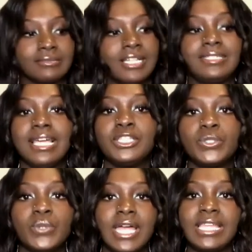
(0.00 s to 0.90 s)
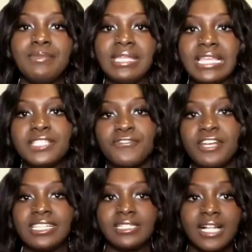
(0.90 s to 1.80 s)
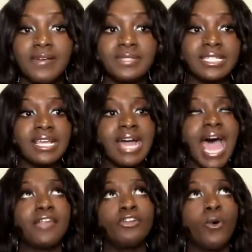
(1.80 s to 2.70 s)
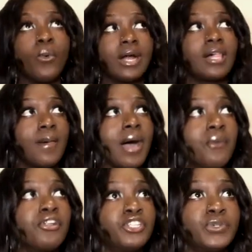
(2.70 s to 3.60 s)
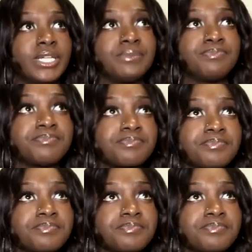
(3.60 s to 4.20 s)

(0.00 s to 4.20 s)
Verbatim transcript: attend to any meetings for any clubs. I don't know what club I want to join.